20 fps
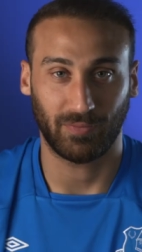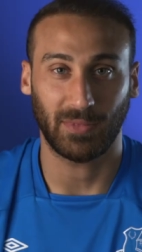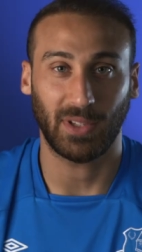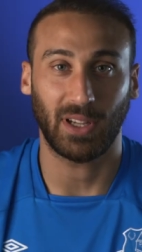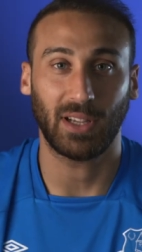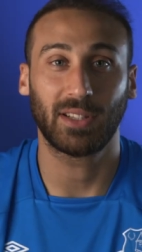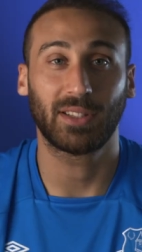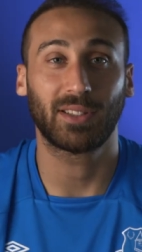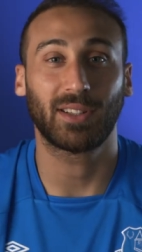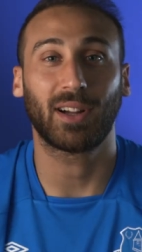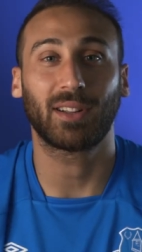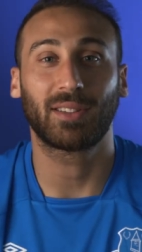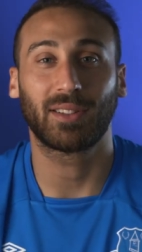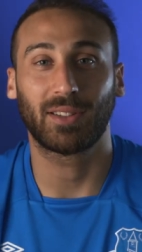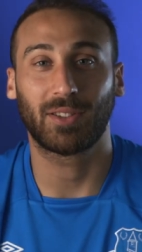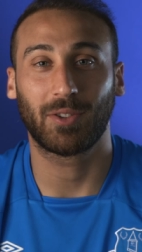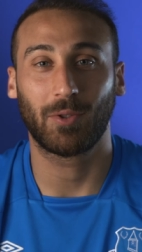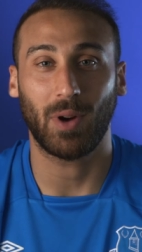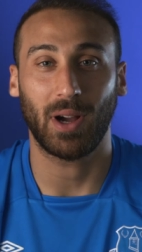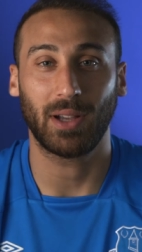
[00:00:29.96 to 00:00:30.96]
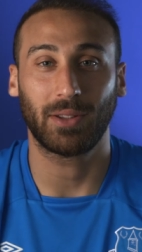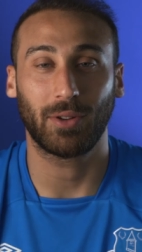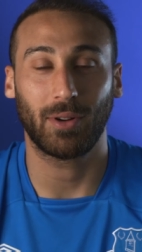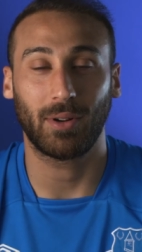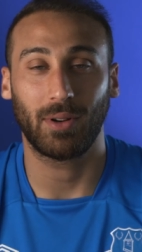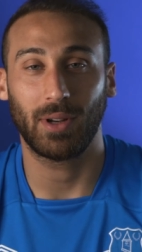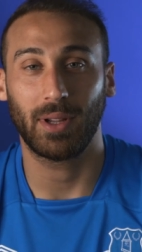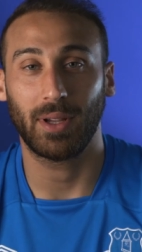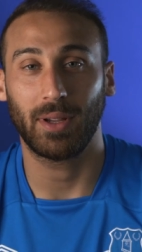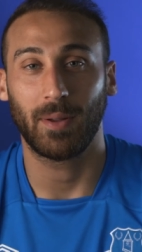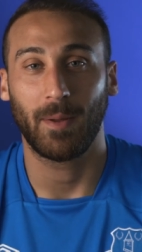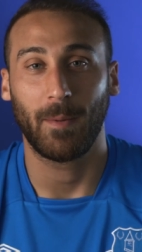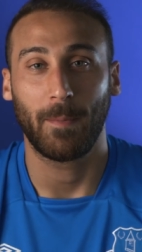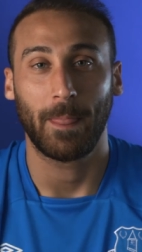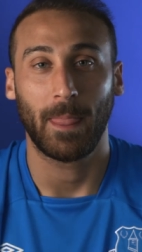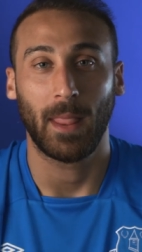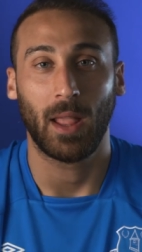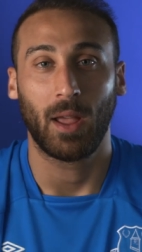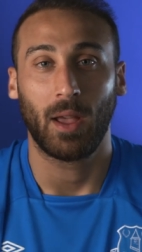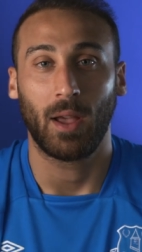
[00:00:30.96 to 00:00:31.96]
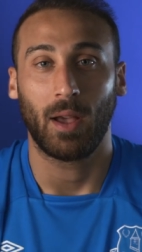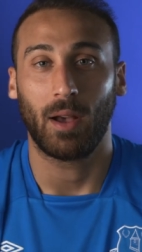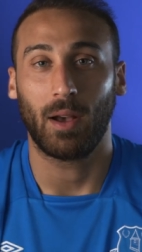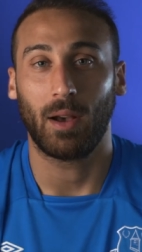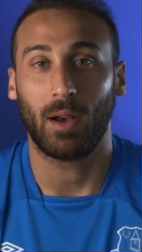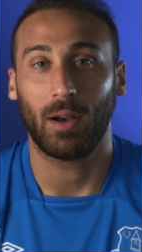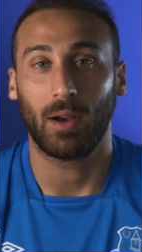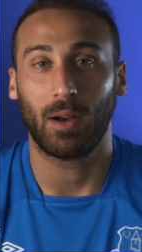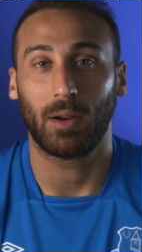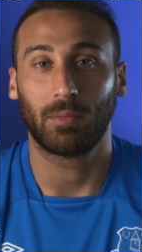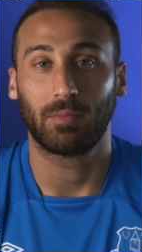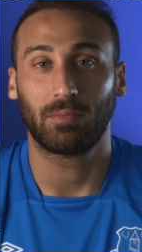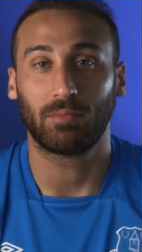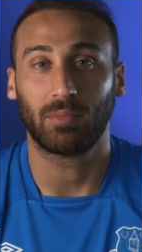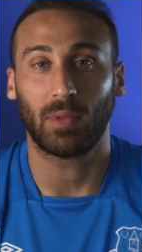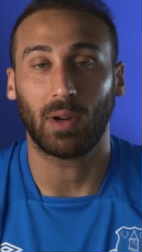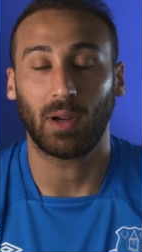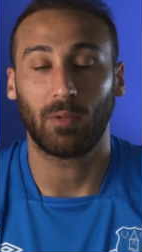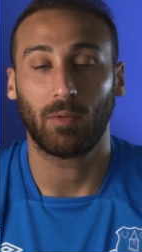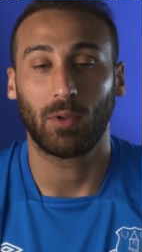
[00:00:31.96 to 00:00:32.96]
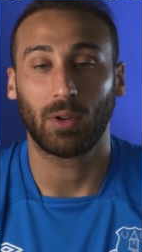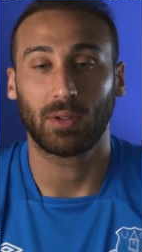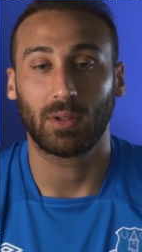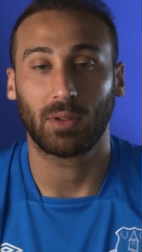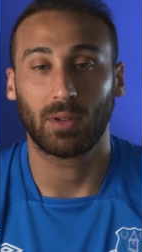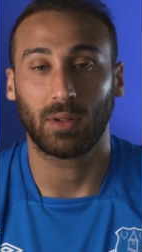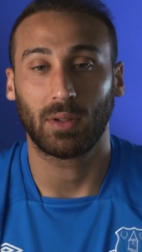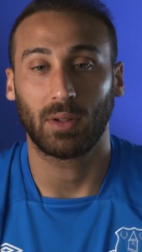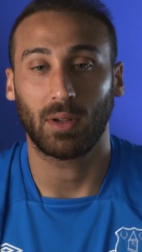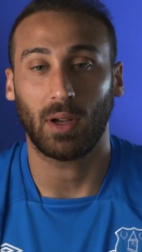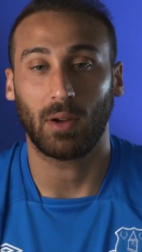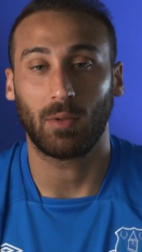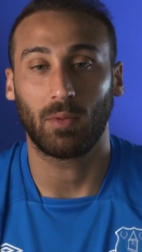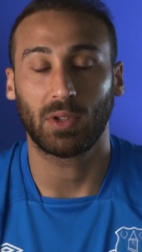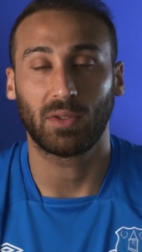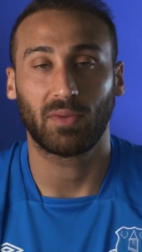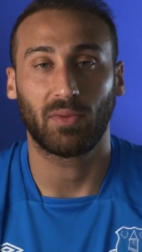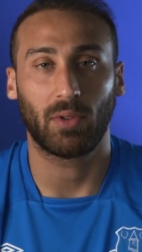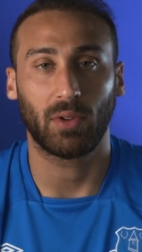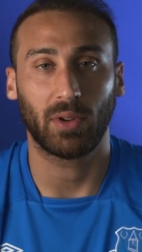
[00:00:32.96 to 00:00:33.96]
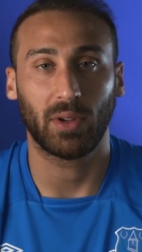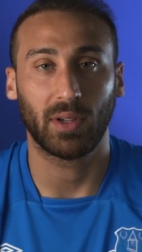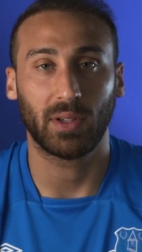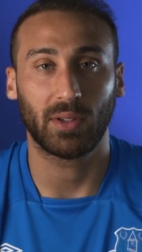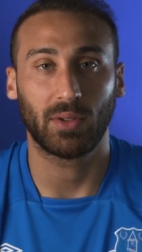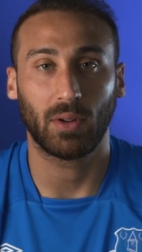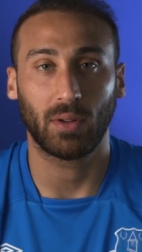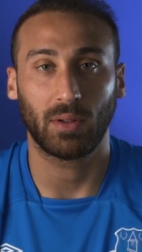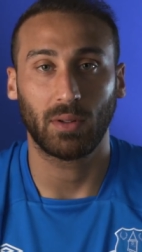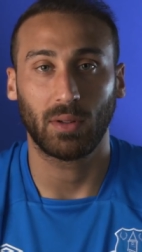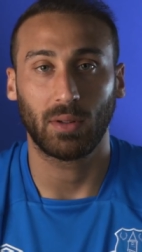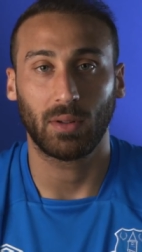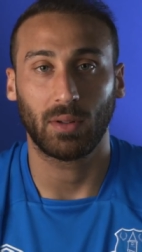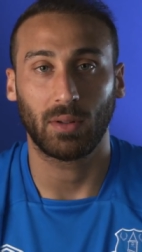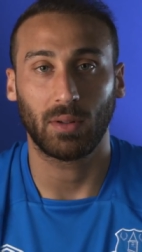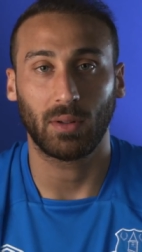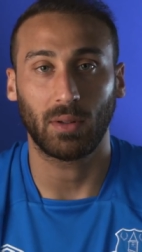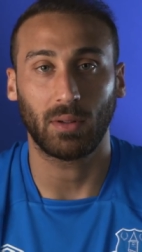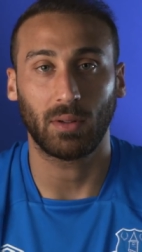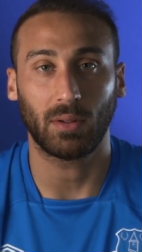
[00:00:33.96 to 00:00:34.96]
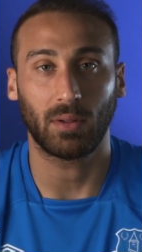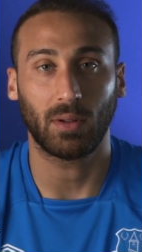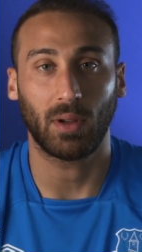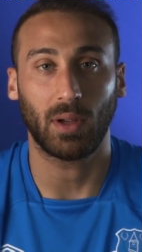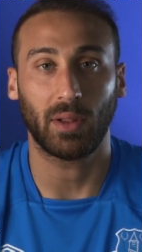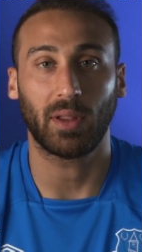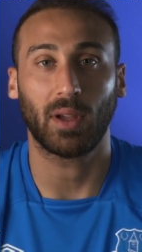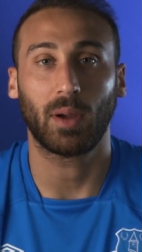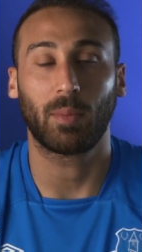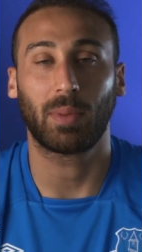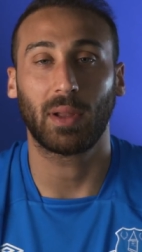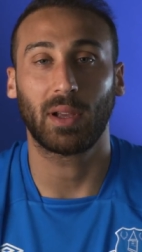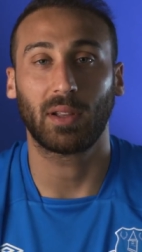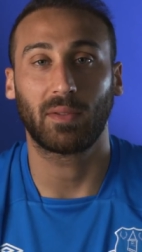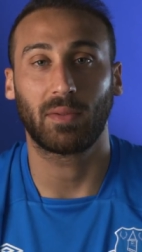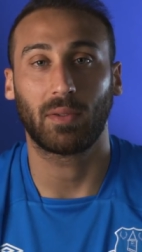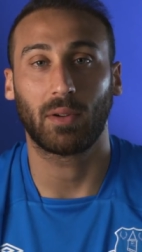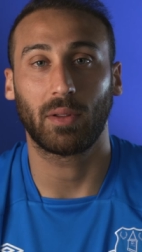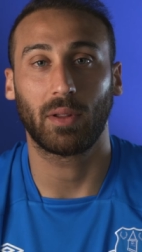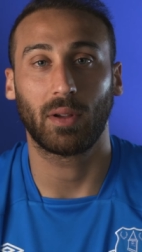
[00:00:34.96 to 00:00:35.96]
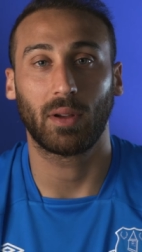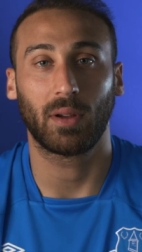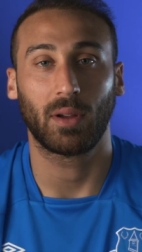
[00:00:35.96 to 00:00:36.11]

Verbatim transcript: I started quite early. I was 4 years old and I played for